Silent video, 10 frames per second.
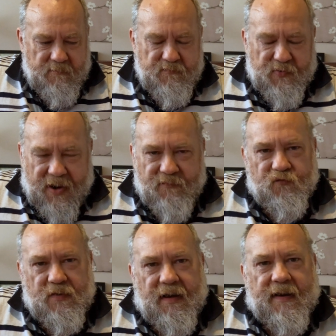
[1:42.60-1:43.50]
But
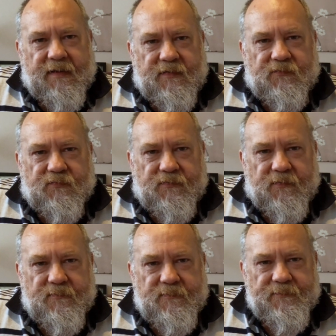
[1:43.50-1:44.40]
I'd really like to grow
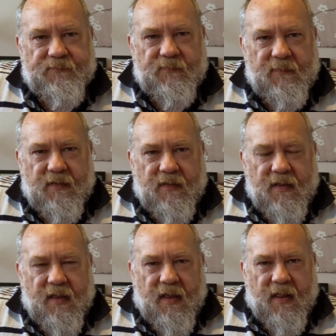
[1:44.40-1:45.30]
them.
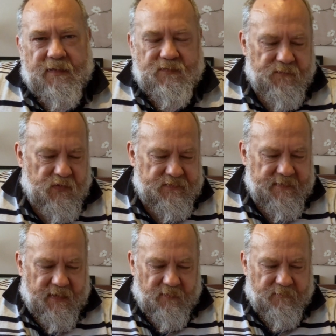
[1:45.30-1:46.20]
So
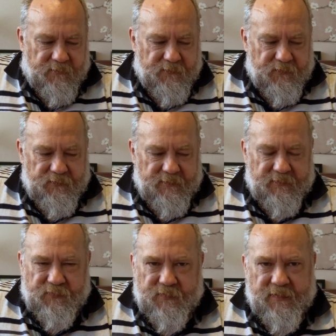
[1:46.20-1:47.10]
versatile for food
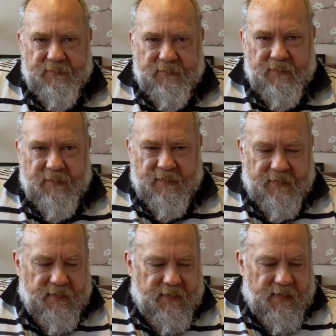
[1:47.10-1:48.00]
and cooking.
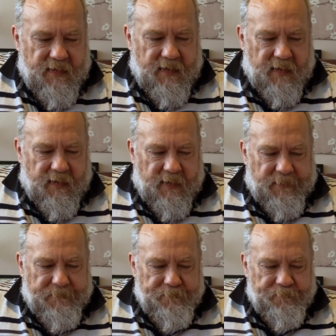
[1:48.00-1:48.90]

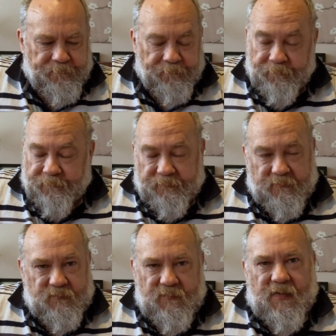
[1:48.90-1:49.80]
I
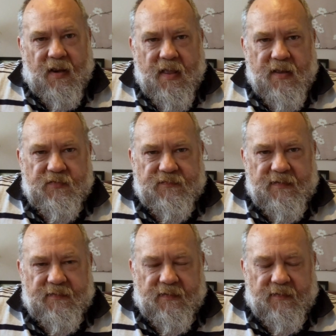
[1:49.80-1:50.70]
just
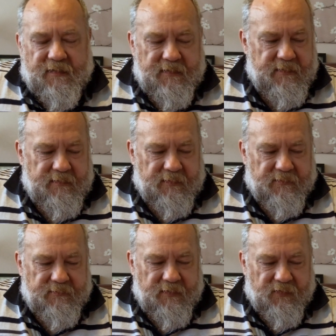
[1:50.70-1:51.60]
think they're,
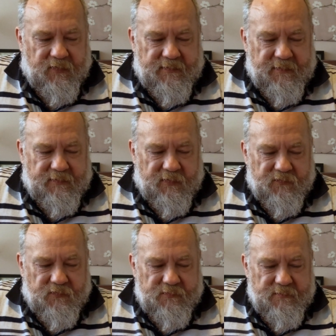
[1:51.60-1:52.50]
a great thing to
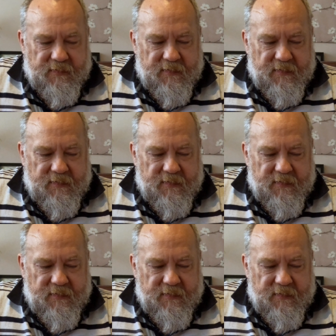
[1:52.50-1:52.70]
grow.